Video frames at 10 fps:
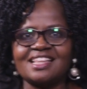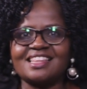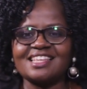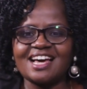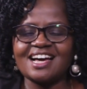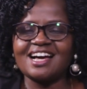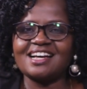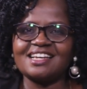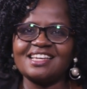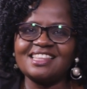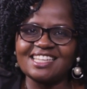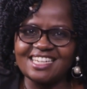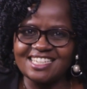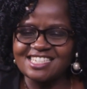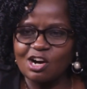They are in the
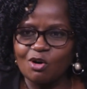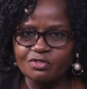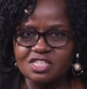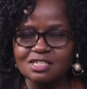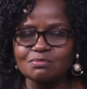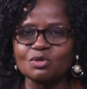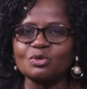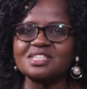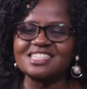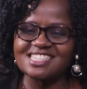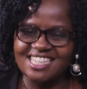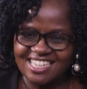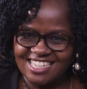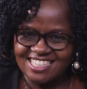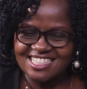nature of sin because it's the
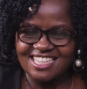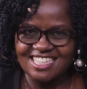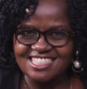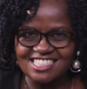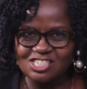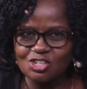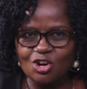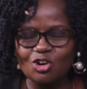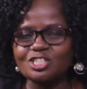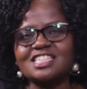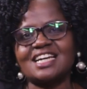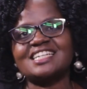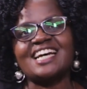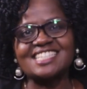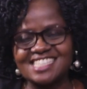nature, the genealogy
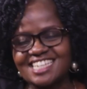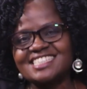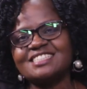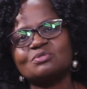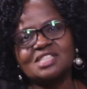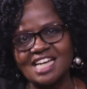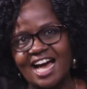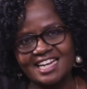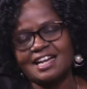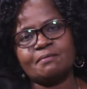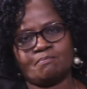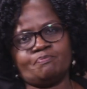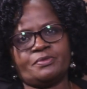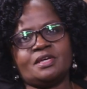that has started with Adam.